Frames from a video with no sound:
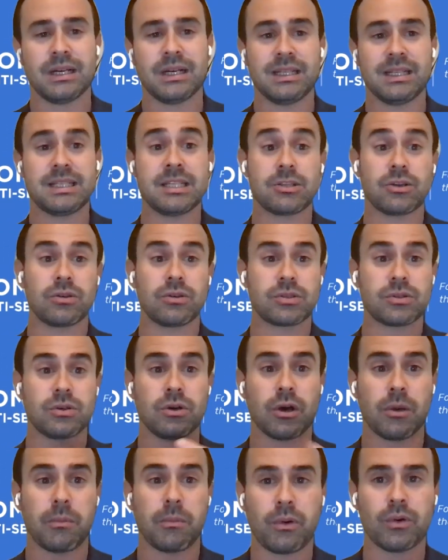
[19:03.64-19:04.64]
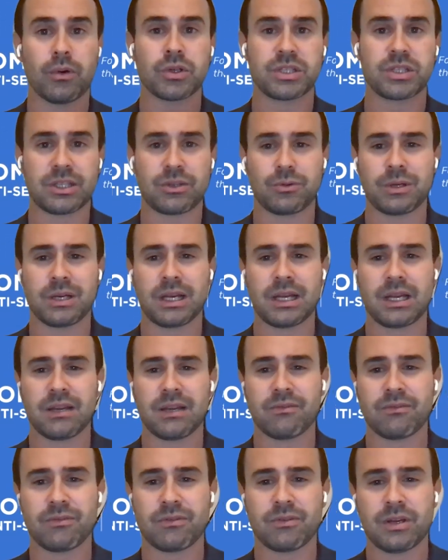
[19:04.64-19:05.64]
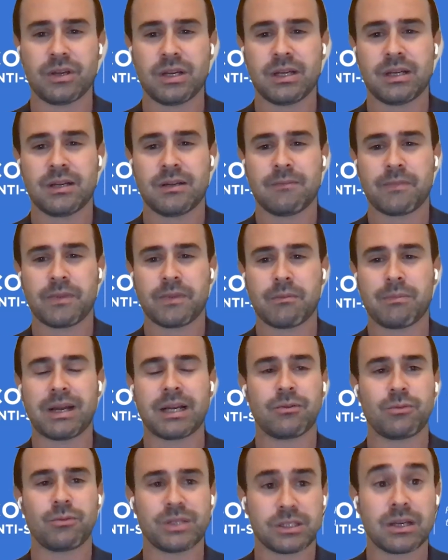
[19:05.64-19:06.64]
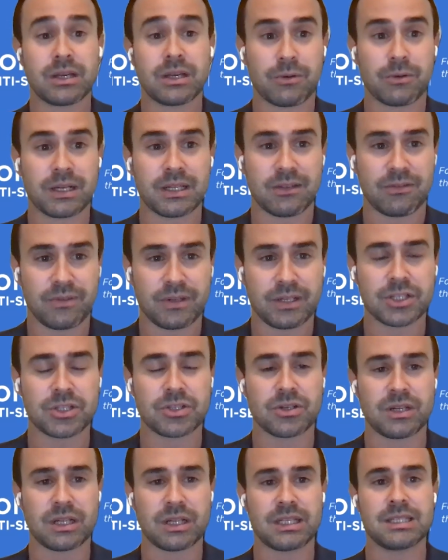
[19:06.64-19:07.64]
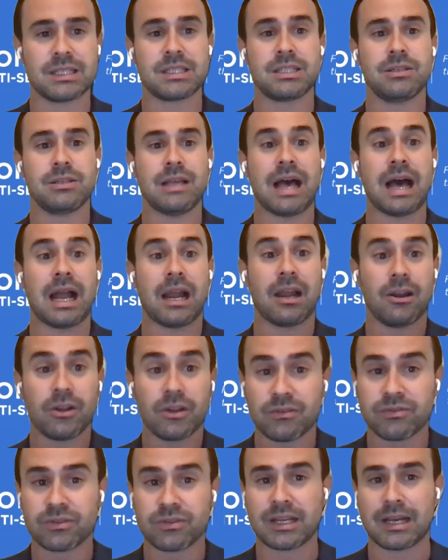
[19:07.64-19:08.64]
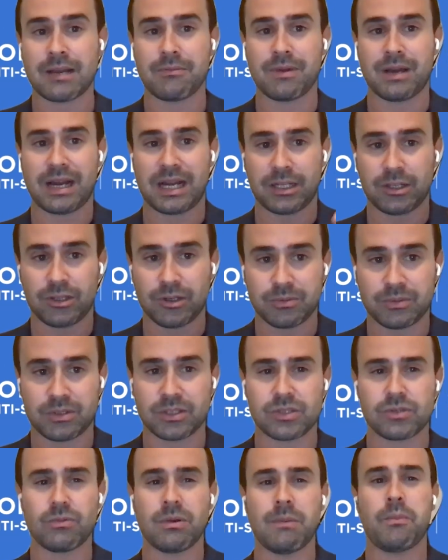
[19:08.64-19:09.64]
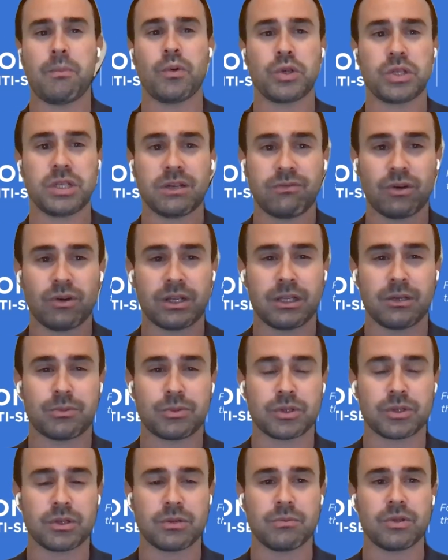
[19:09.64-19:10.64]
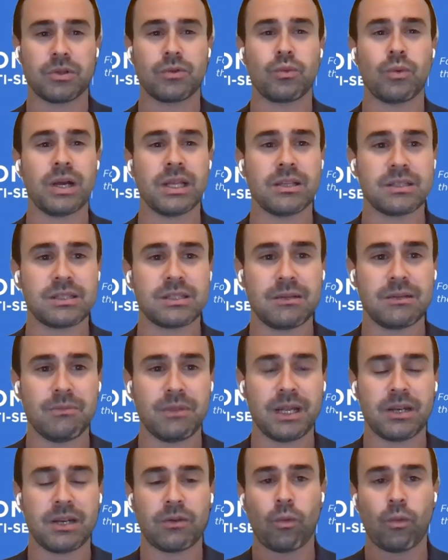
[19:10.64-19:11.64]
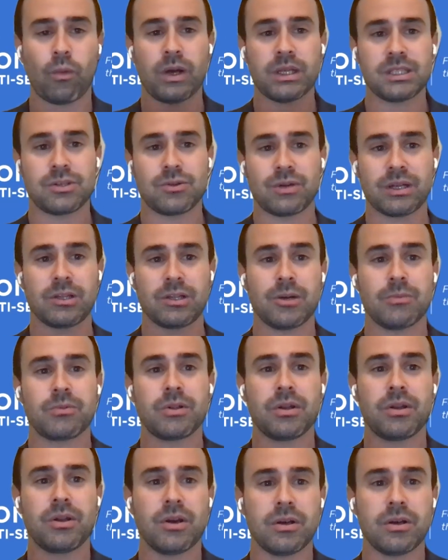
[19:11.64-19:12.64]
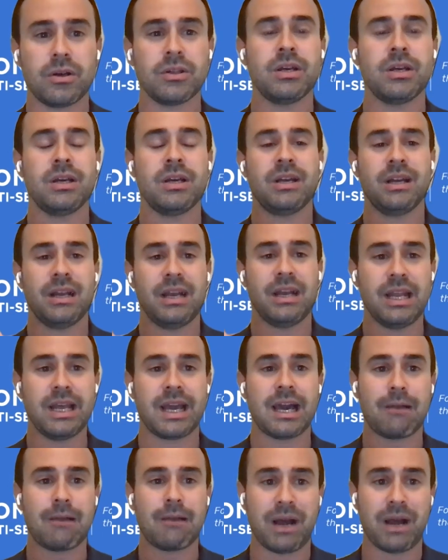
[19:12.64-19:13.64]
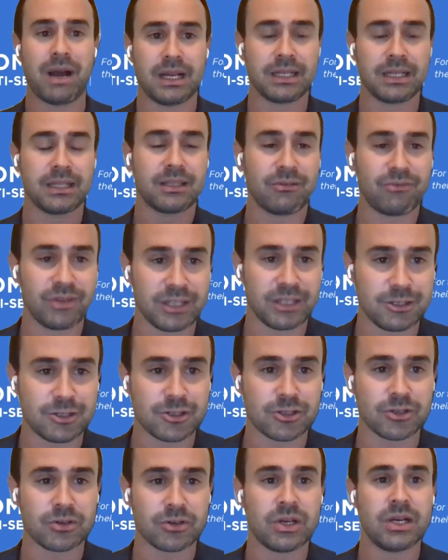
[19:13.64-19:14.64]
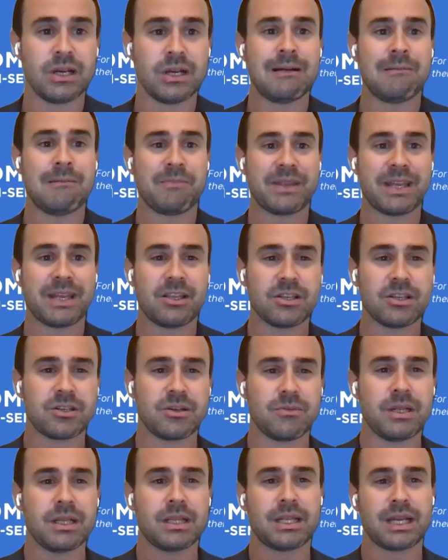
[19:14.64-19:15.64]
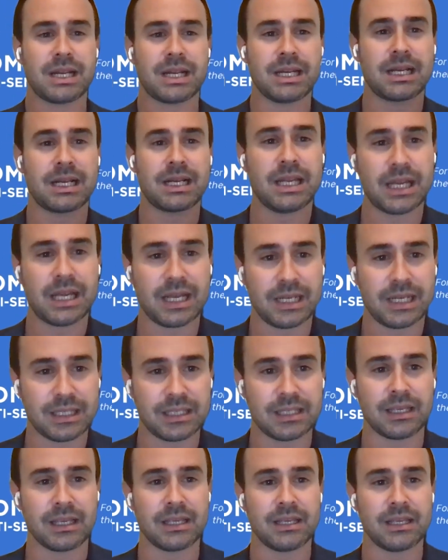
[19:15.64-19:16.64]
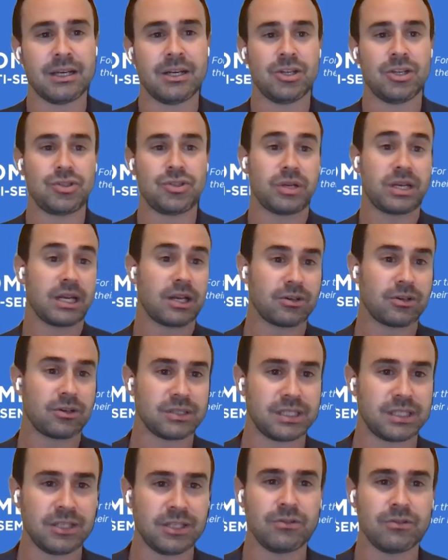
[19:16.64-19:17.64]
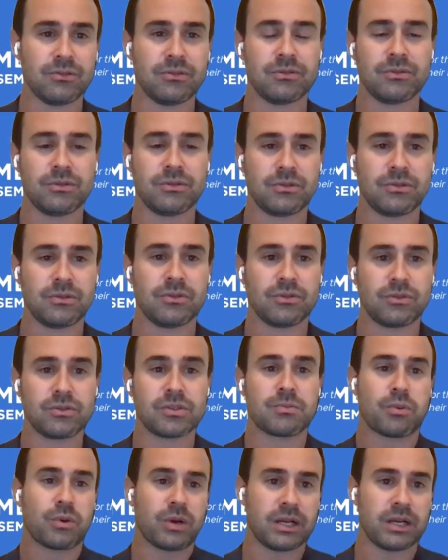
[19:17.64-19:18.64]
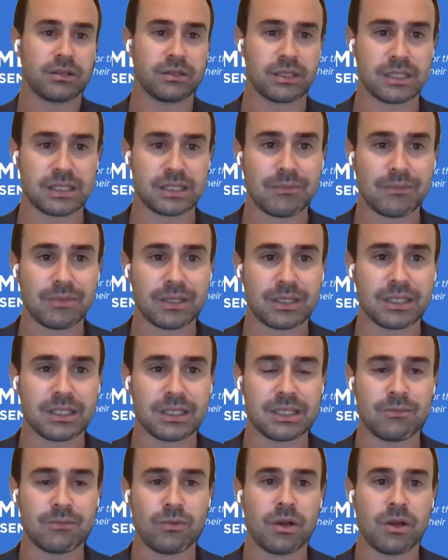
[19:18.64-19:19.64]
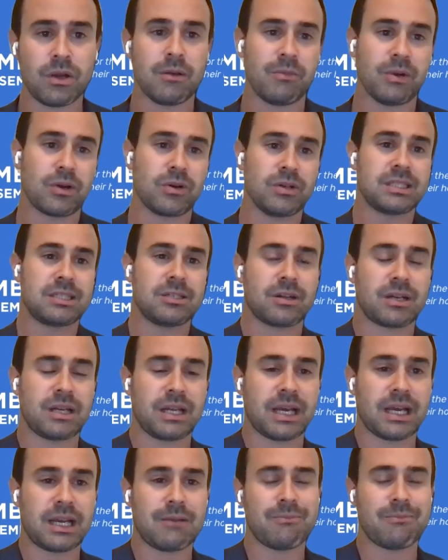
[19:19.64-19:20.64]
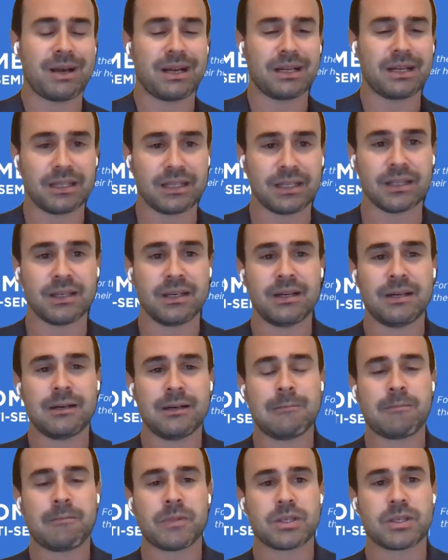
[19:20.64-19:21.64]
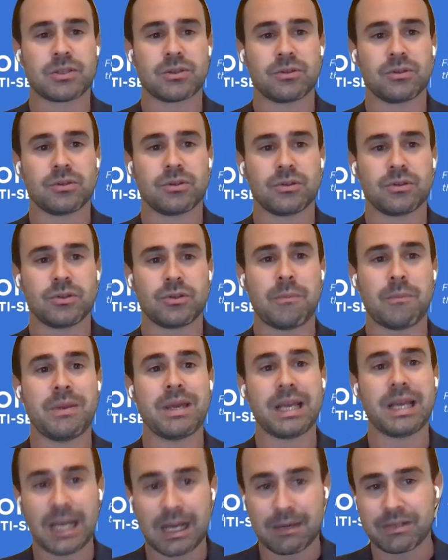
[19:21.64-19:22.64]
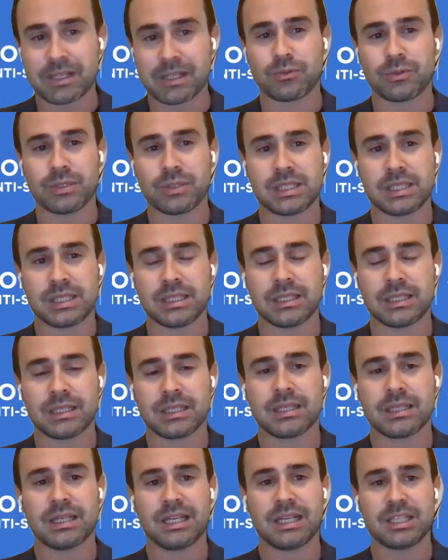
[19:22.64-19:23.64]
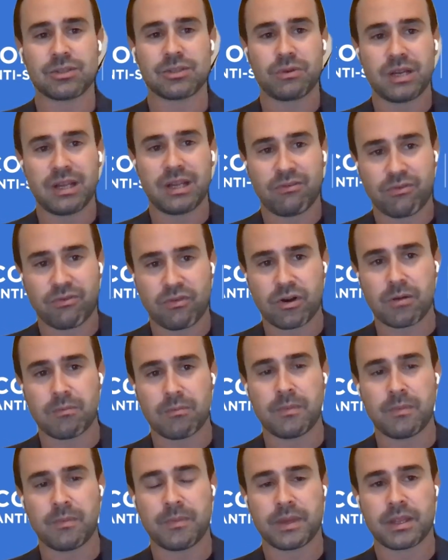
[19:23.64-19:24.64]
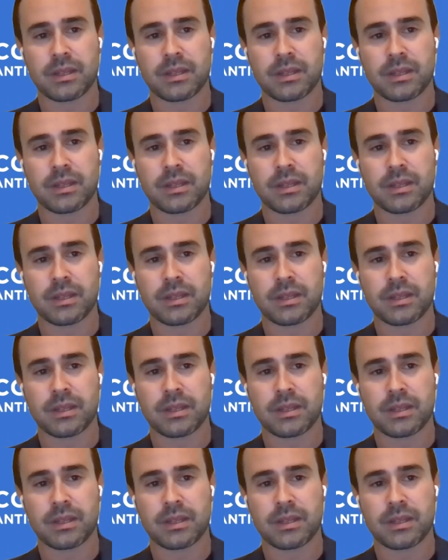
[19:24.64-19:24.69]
This is also an approach that we have with the IRA definition that is a lot of time adopted. So we're pushing for adoption. But what does it mean once you adopt a non-legal binding definition? It doesn't mean technically anything. So you can continue to spread anti-Semitism because it's not legally binding. So the big gap that we see is really from